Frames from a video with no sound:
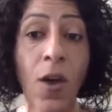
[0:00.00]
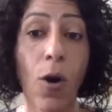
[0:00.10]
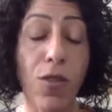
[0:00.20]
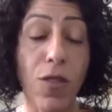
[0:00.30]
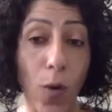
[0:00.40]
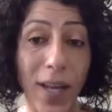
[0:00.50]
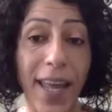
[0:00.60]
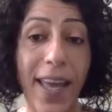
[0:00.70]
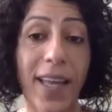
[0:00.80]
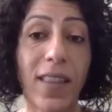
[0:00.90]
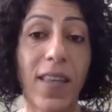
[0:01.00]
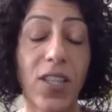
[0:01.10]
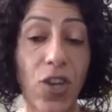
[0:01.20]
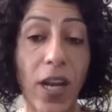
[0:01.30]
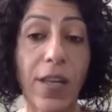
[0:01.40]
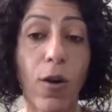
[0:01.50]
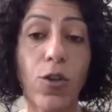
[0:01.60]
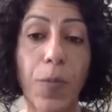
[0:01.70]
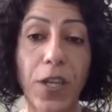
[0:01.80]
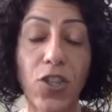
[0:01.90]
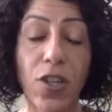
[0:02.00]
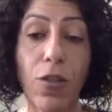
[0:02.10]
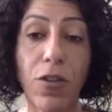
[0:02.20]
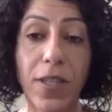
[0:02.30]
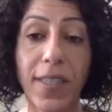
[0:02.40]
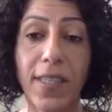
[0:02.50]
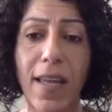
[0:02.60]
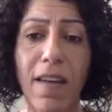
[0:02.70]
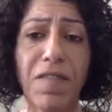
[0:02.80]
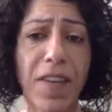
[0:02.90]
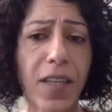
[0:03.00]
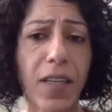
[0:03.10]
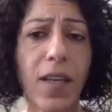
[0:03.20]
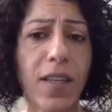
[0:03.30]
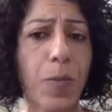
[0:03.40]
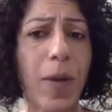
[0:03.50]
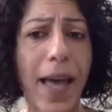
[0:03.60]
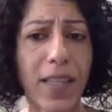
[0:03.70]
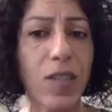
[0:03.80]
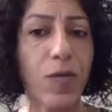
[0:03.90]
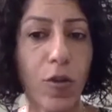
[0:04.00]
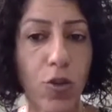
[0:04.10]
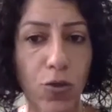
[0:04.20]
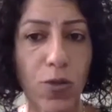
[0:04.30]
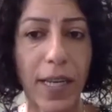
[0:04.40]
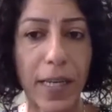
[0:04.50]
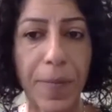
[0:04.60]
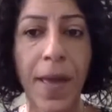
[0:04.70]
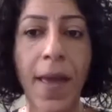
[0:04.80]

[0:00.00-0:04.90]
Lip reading: On the one hand, the Israeli occupation authorities have very clear plans for Jerusalem.